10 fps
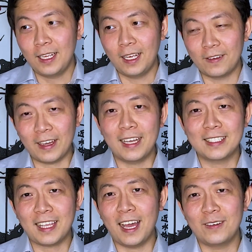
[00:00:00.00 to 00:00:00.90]
If you
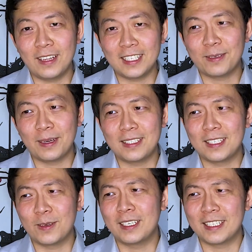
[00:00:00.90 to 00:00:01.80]
guys can relate to my
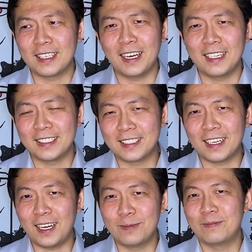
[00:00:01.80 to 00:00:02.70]
situation, then
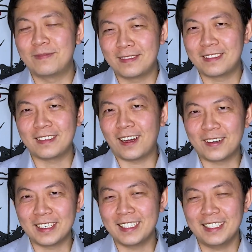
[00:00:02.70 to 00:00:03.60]
I'm
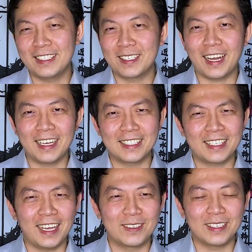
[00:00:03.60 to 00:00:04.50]
sorry you guys
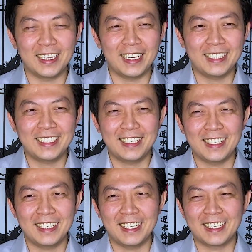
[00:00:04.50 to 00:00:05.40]
can relate,
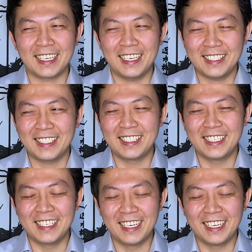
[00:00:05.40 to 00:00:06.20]
I guess.